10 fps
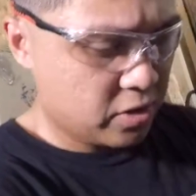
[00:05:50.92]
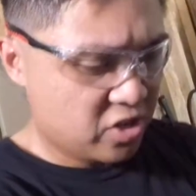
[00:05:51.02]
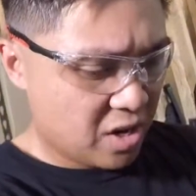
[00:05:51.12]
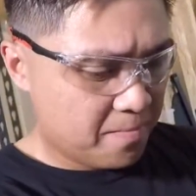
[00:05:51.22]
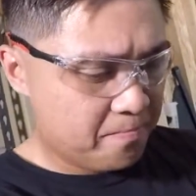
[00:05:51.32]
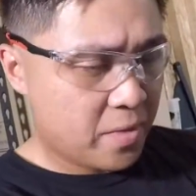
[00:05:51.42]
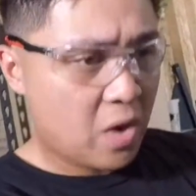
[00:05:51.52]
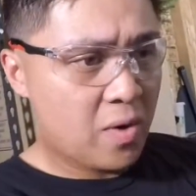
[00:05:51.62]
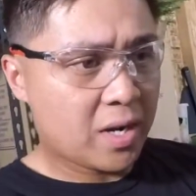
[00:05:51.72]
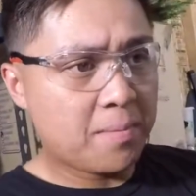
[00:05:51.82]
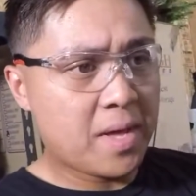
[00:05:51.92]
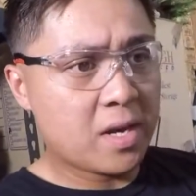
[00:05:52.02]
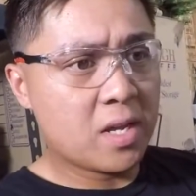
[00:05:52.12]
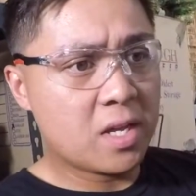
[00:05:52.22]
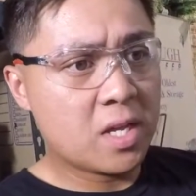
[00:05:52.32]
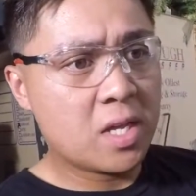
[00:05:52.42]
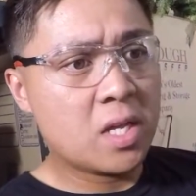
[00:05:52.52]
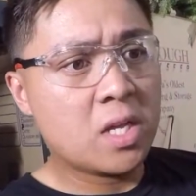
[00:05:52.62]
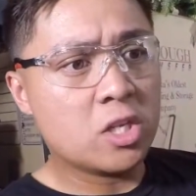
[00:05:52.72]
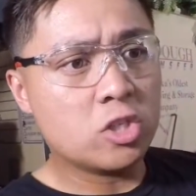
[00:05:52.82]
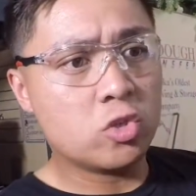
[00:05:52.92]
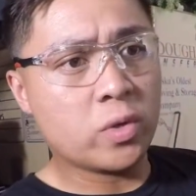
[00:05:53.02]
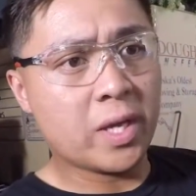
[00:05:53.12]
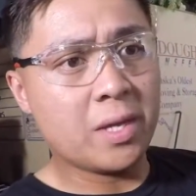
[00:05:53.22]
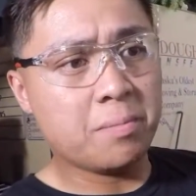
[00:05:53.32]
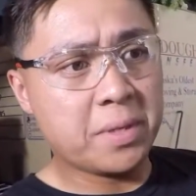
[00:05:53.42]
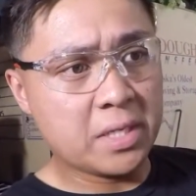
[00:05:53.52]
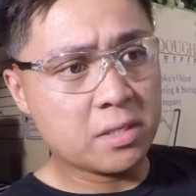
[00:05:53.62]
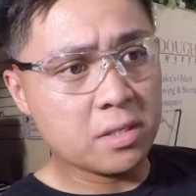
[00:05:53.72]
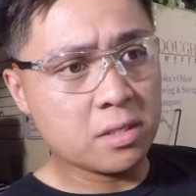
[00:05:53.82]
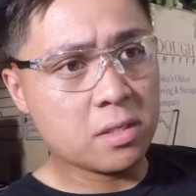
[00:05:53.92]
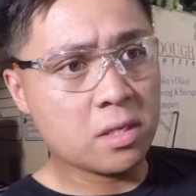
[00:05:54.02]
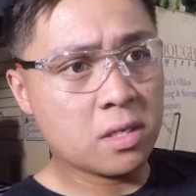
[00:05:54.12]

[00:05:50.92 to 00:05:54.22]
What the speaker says: job, I recommend doing it in pieces.